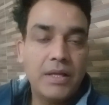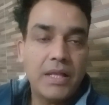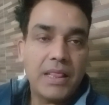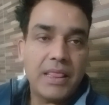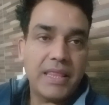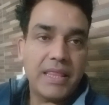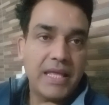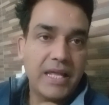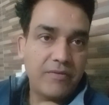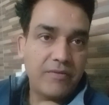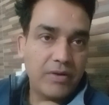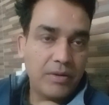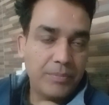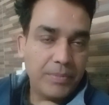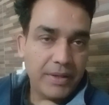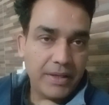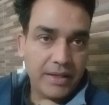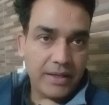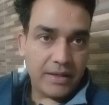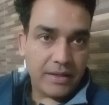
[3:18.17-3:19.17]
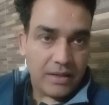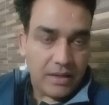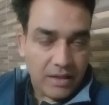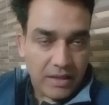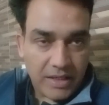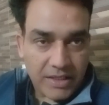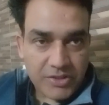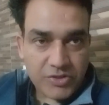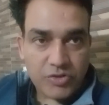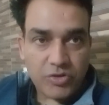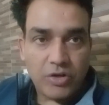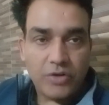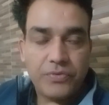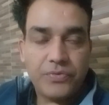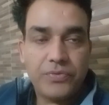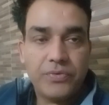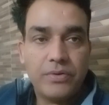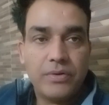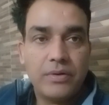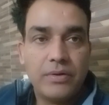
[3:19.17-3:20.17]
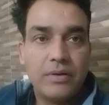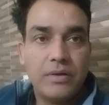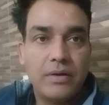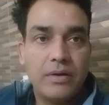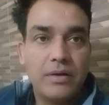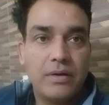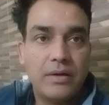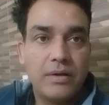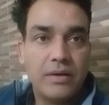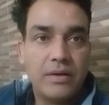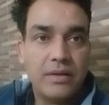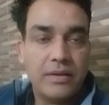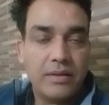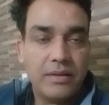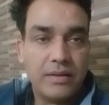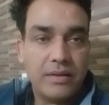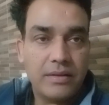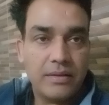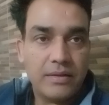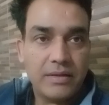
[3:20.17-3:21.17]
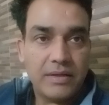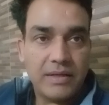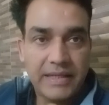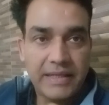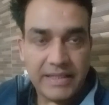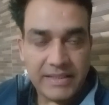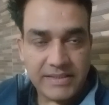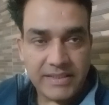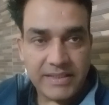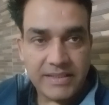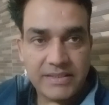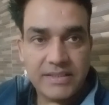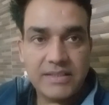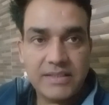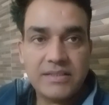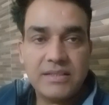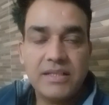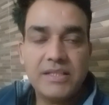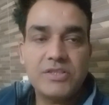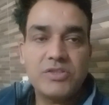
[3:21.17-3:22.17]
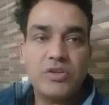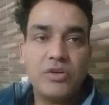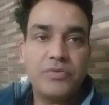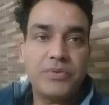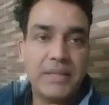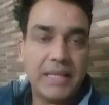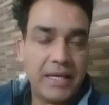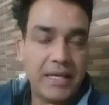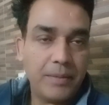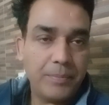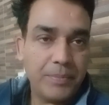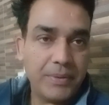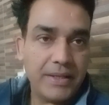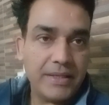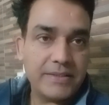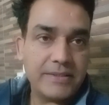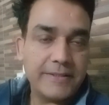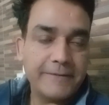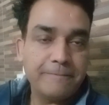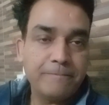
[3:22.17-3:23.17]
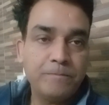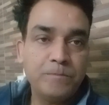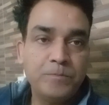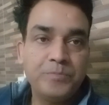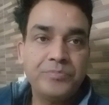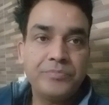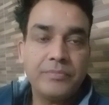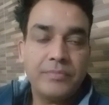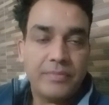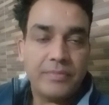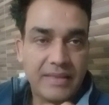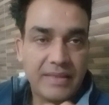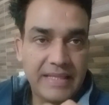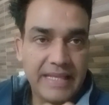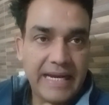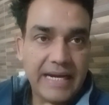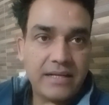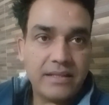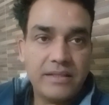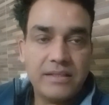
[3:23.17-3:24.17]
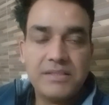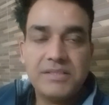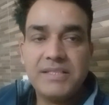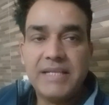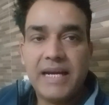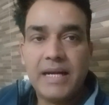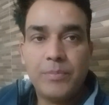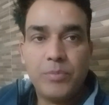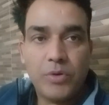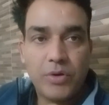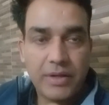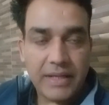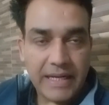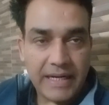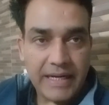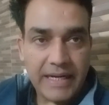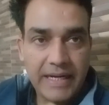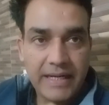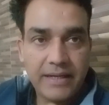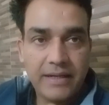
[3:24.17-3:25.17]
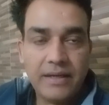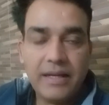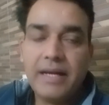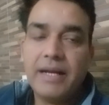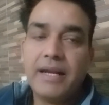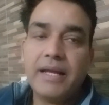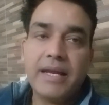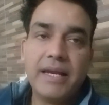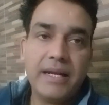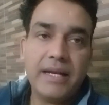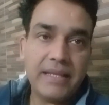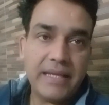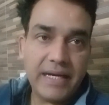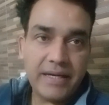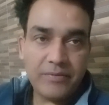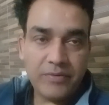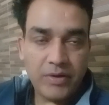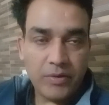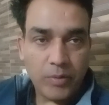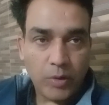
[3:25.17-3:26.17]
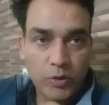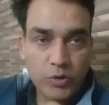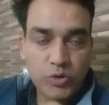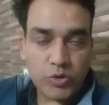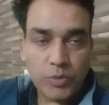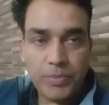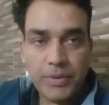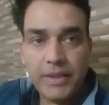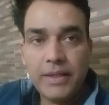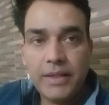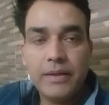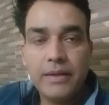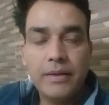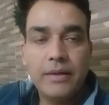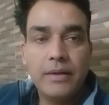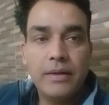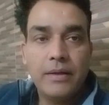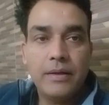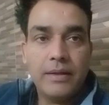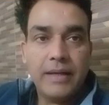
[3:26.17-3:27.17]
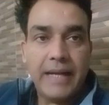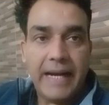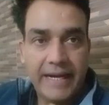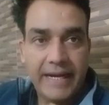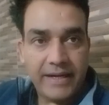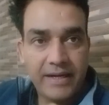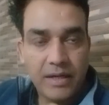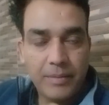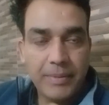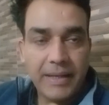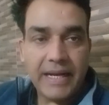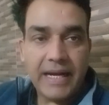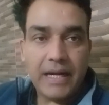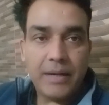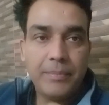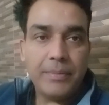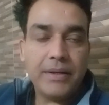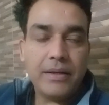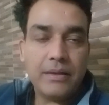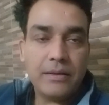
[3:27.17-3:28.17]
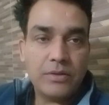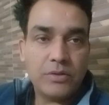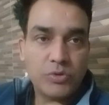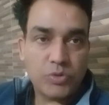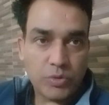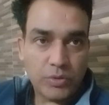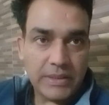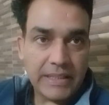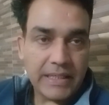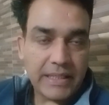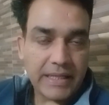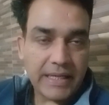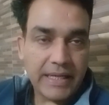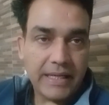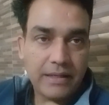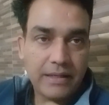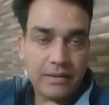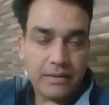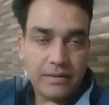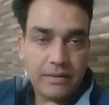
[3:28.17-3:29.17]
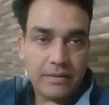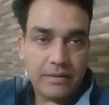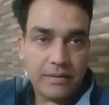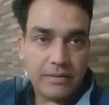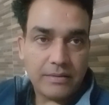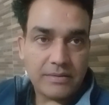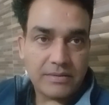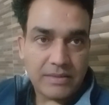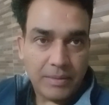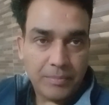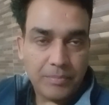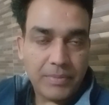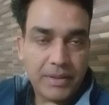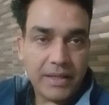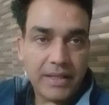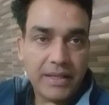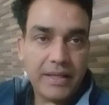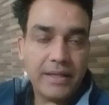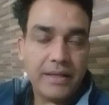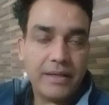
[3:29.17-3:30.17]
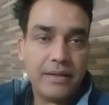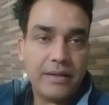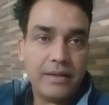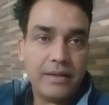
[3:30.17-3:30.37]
There will be list of diseases, list of therapies that this chatbot can handle, and again that will also be handled by admin, so that again somebody,